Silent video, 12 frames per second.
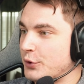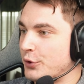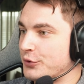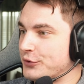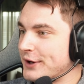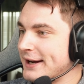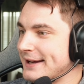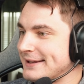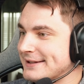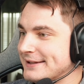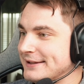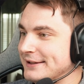All right,
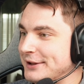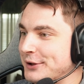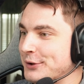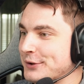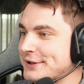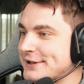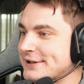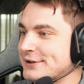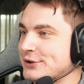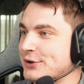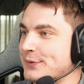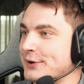looks
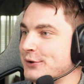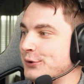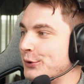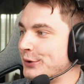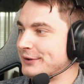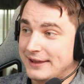super cool.